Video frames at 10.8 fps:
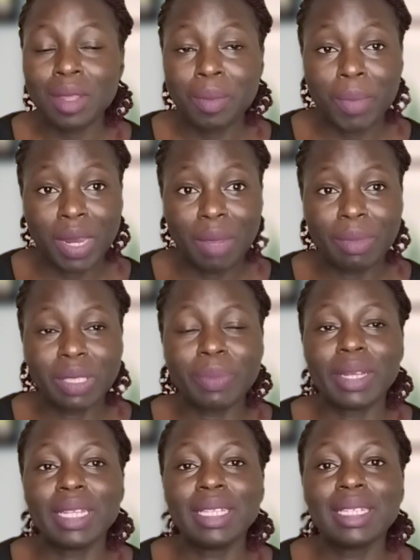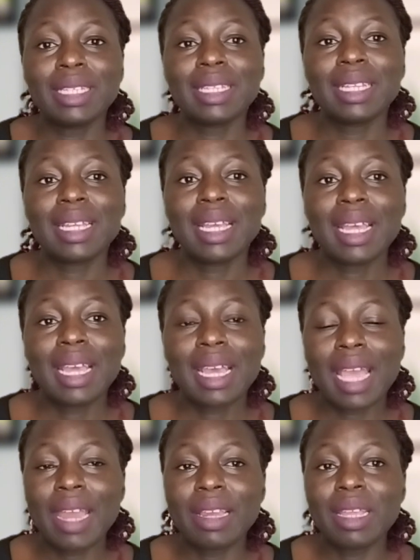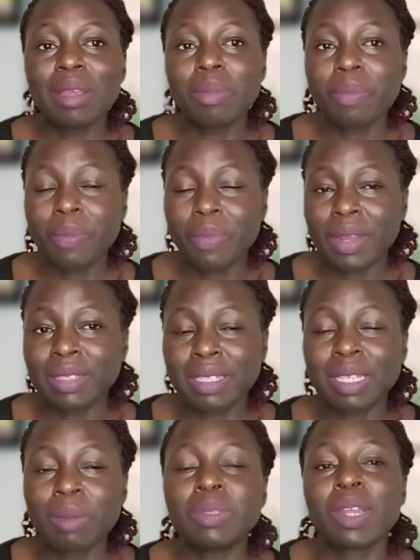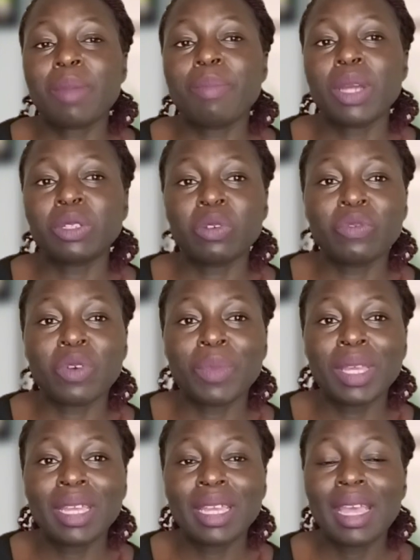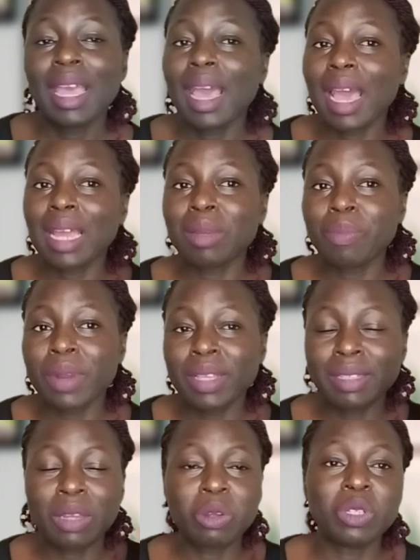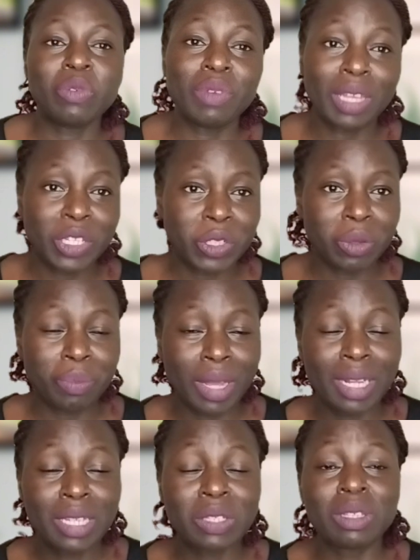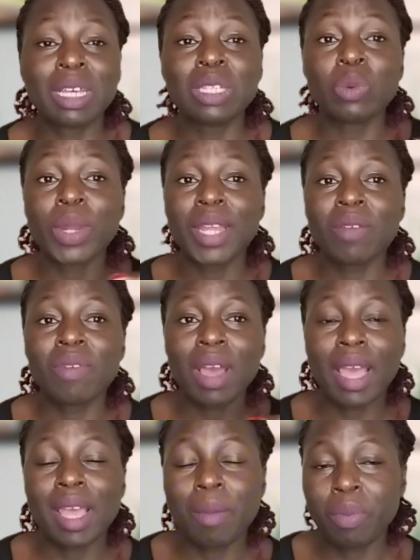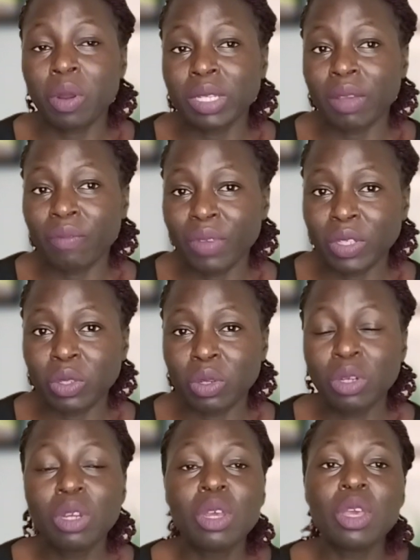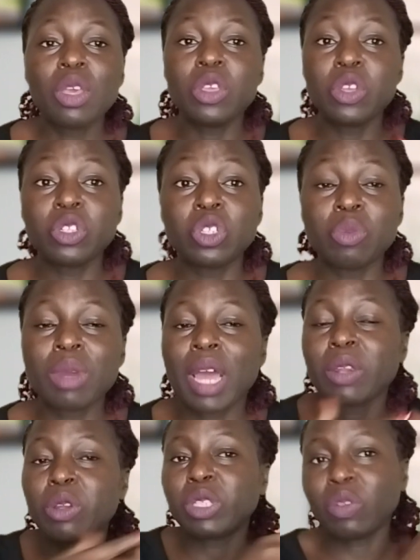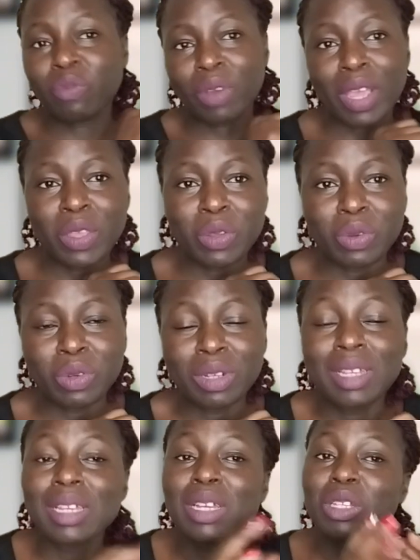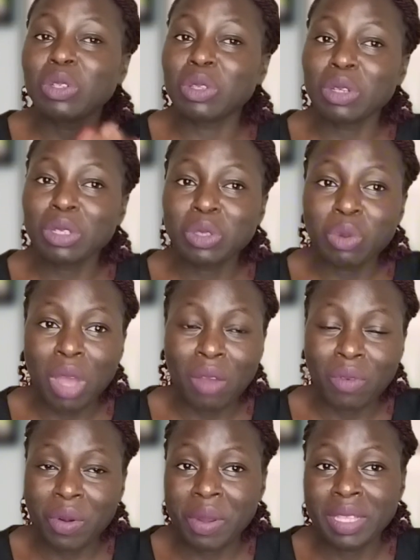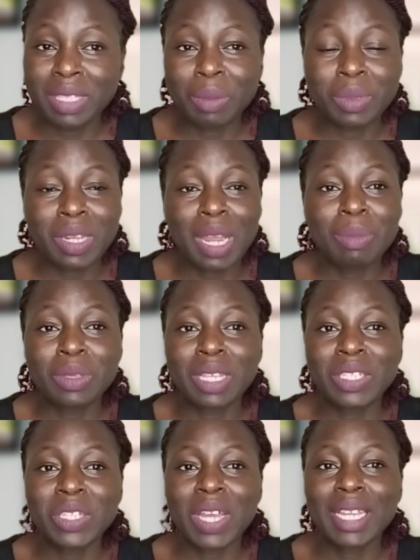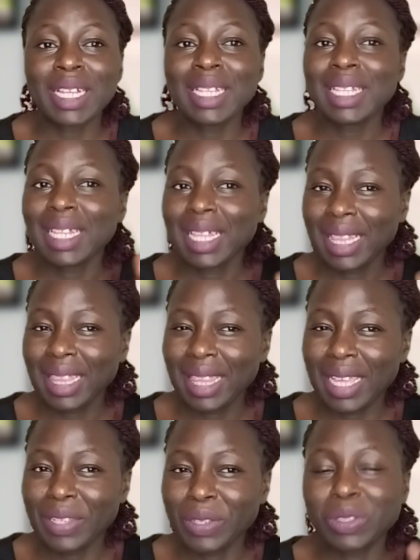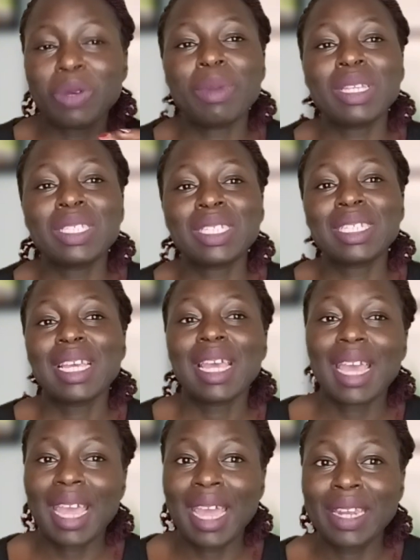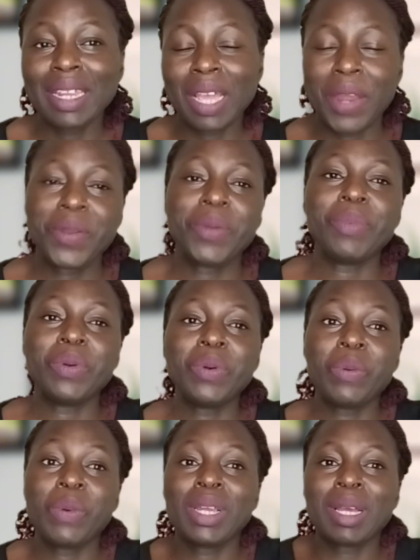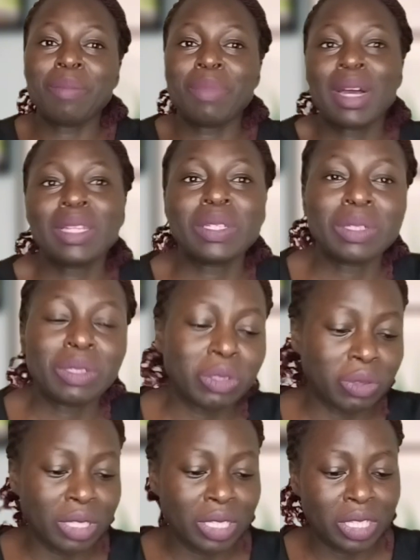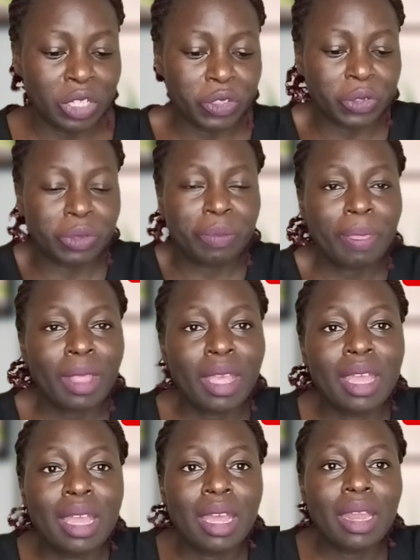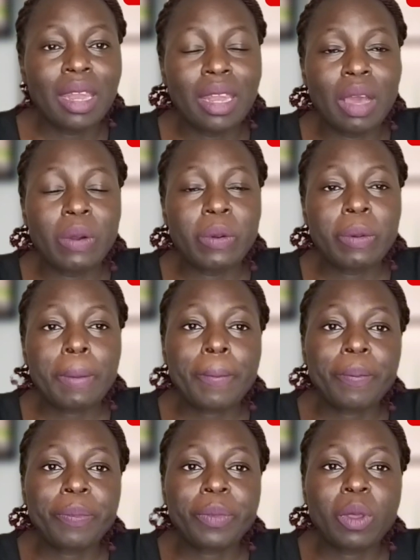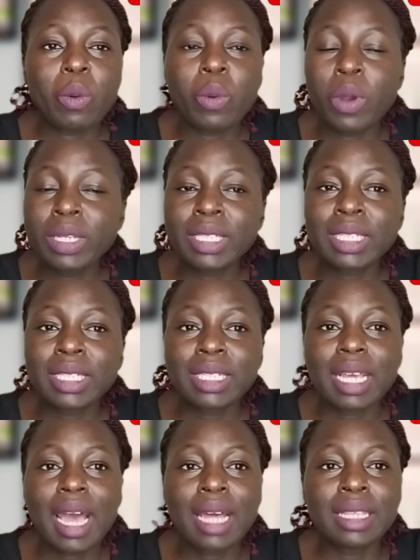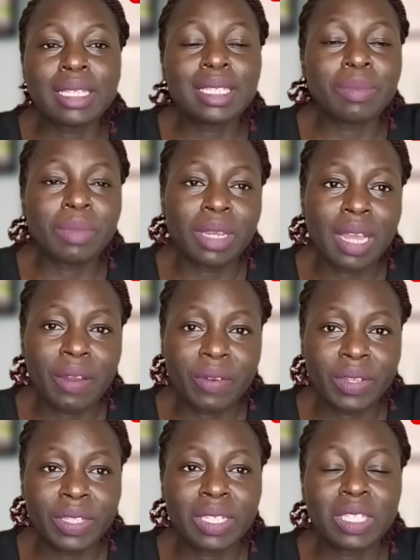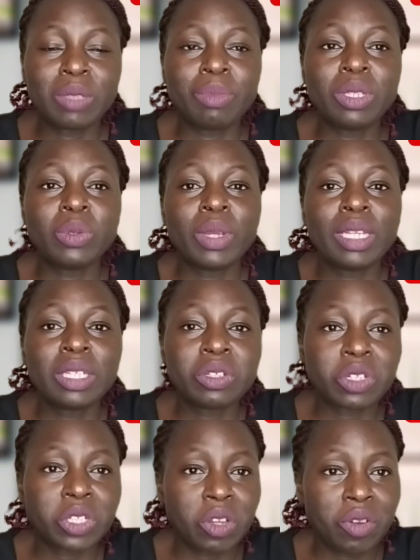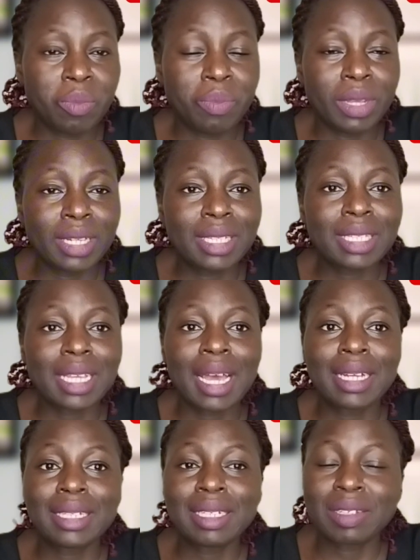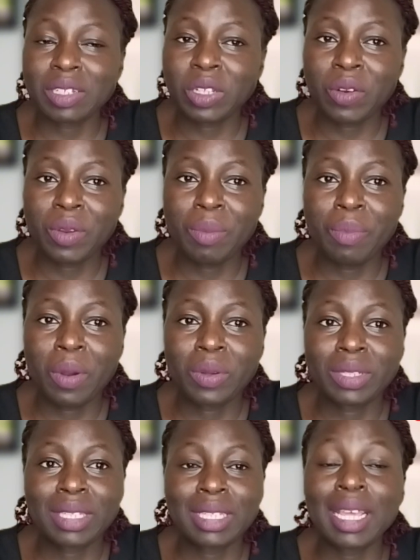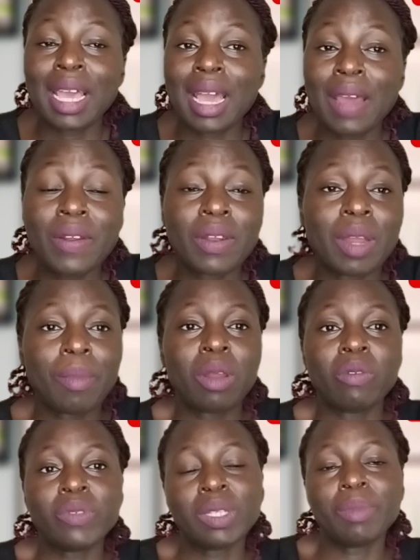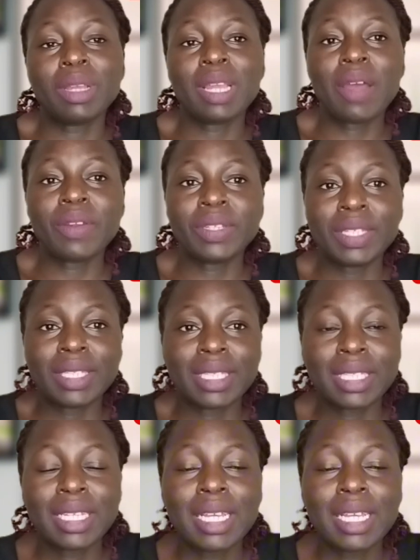My name is Berlin. Kindly press the subscribe button for me and press the notification bell so that whenever I upload a video, YouTube can notify you. To those who have already subscribed to the channel, thank you so much and karibu. Welcome back to this session. Now, what are the similarities between treasury bills and treasury bonds? There are a number of similarities.